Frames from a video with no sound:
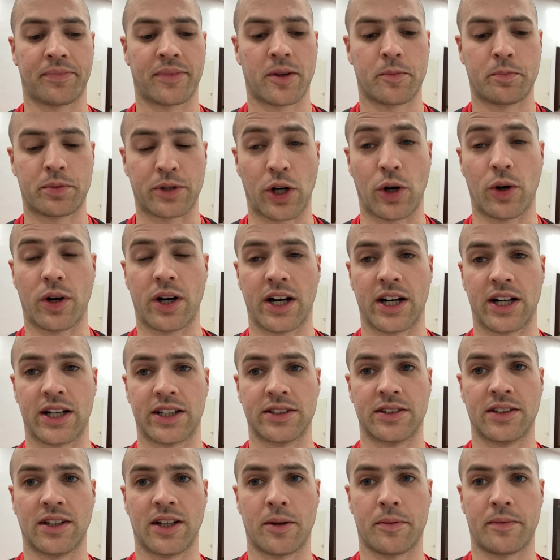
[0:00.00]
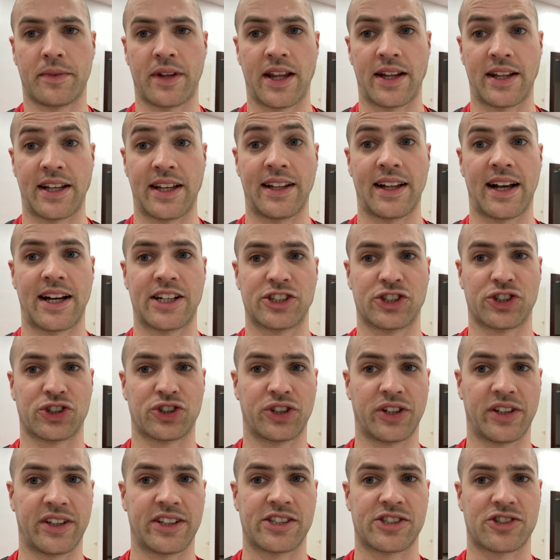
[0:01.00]
Brohard, and Eli's
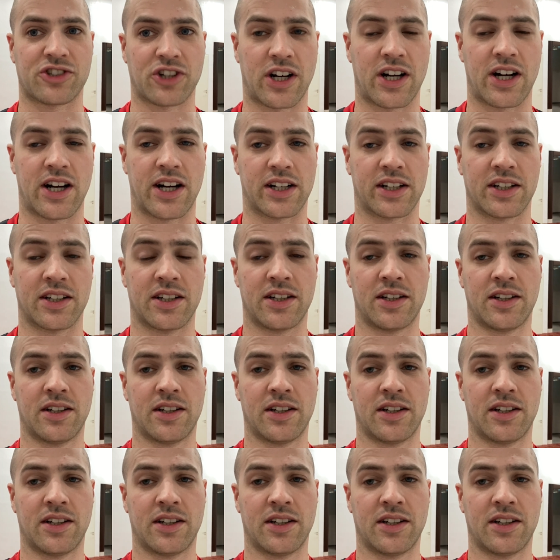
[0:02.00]
really strong.